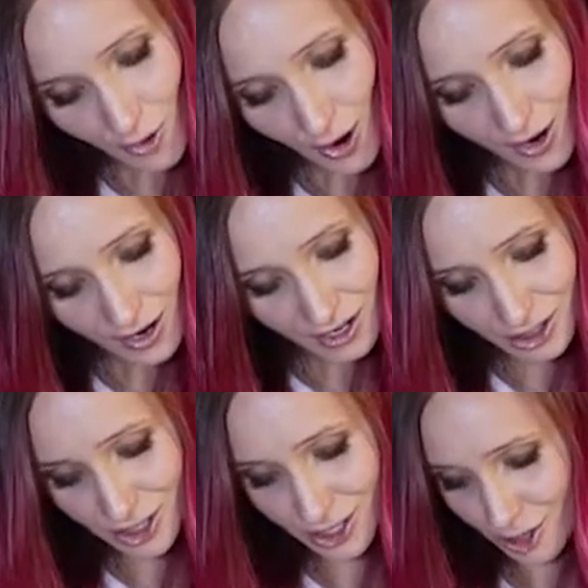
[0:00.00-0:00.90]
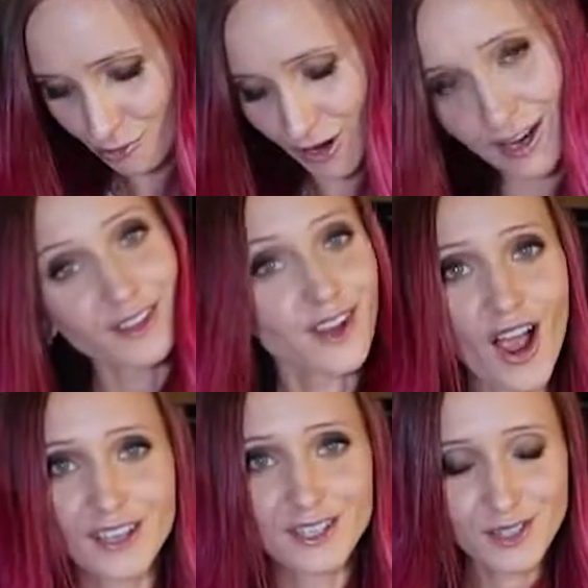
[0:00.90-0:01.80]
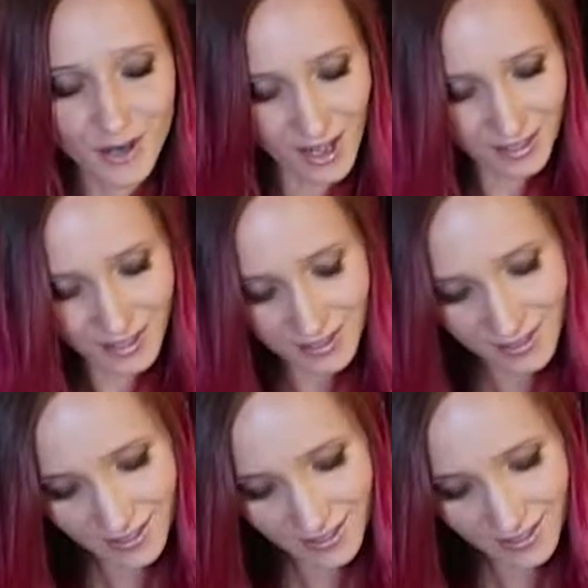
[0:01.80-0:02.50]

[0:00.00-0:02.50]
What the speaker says: far, it's a regular honeydew color.